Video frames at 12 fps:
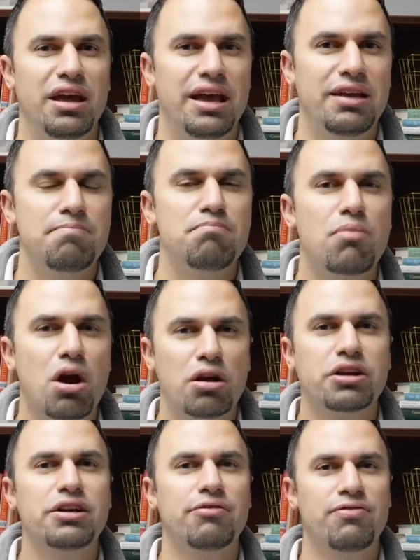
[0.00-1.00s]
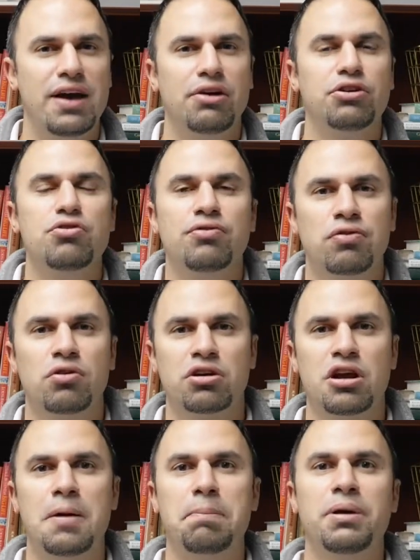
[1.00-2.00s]
a market value for a
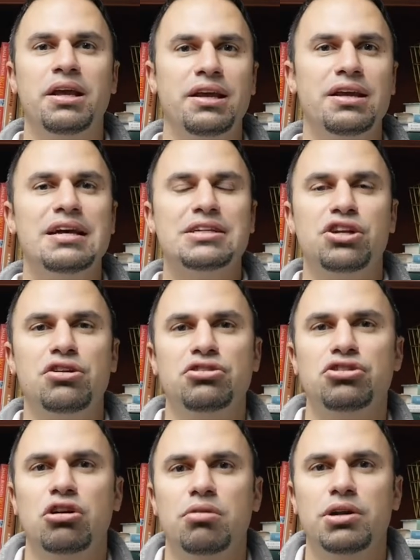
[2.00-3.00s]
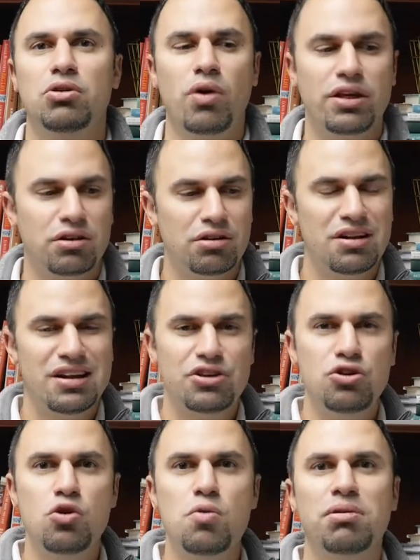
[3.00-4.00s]
company, to determine whether
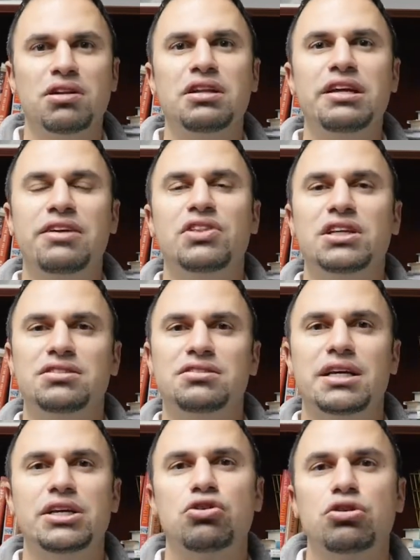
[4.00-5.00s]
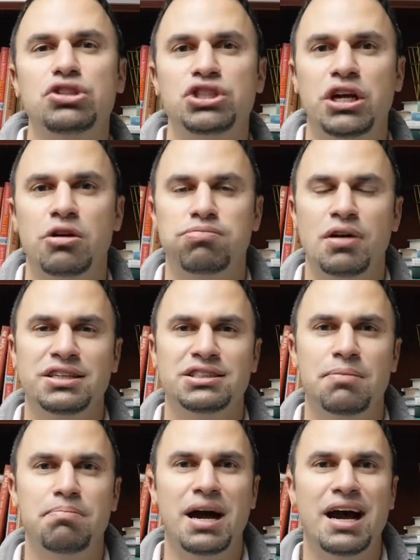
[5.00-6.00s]
you believe this is a good share price
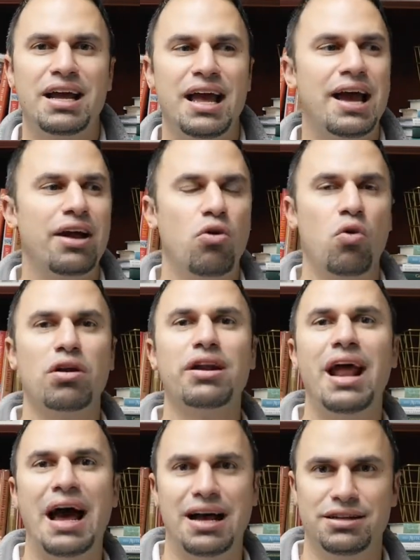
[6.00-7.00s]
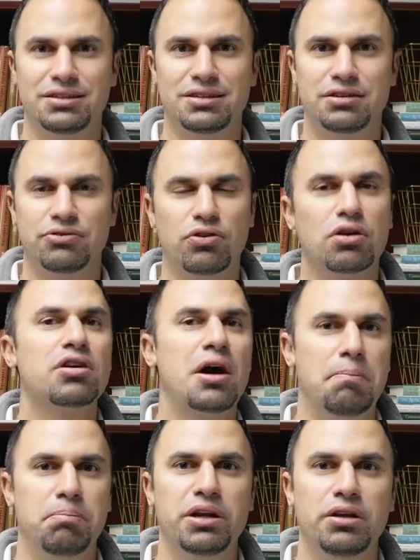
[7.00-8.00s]
to buy at or not for a
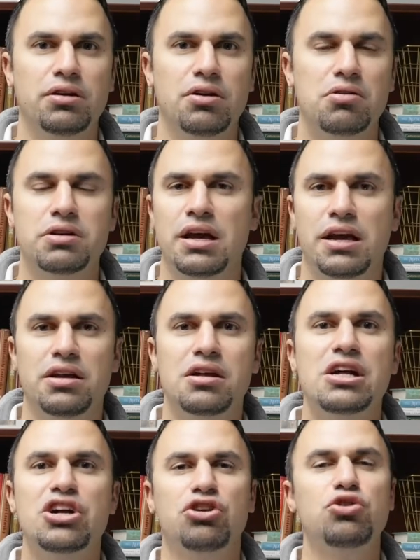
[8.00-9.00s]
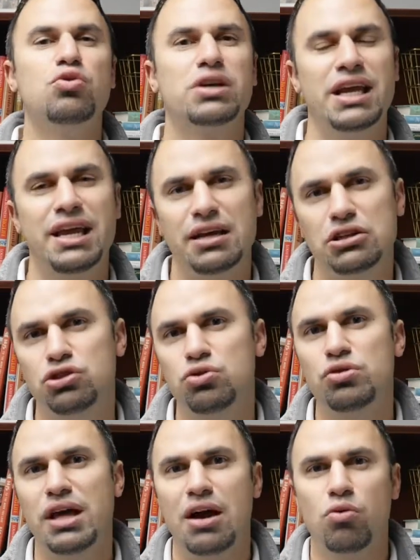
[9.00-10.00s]
company, okay? You can't
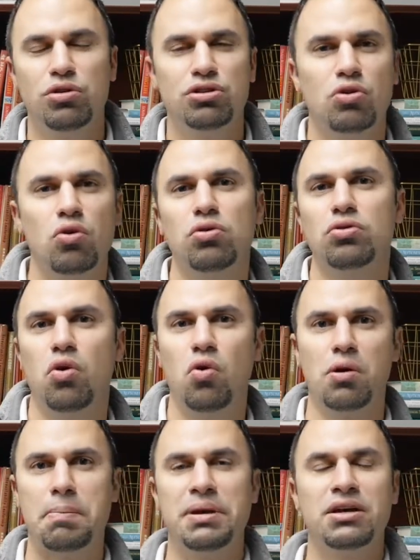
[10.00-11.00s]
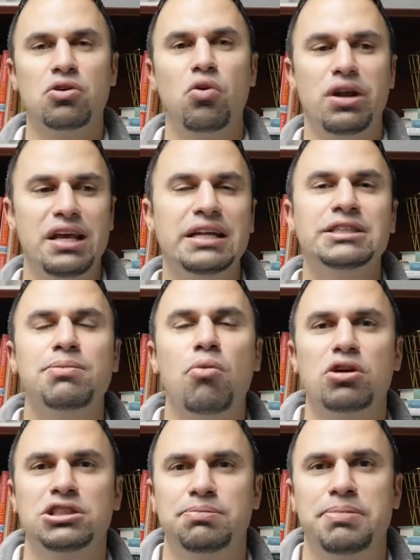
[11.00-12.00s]
do that with gold or Bitcoin. It's
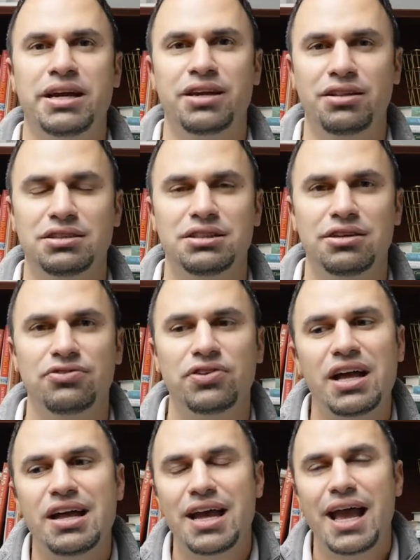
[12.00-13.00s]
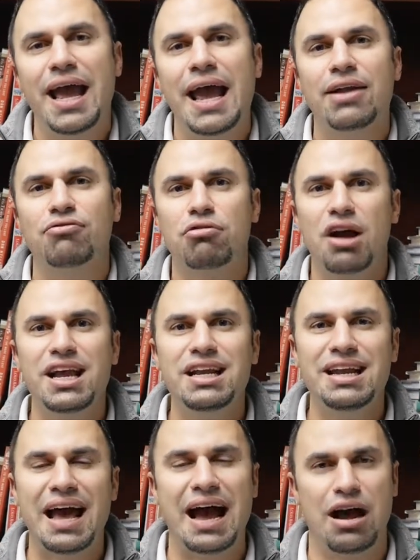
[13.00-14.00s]
more speculative. And
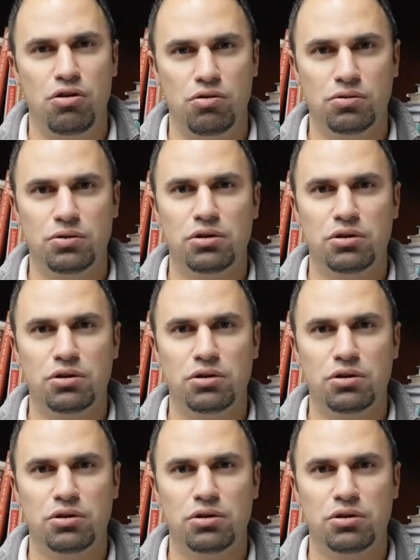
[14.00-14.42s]
right now,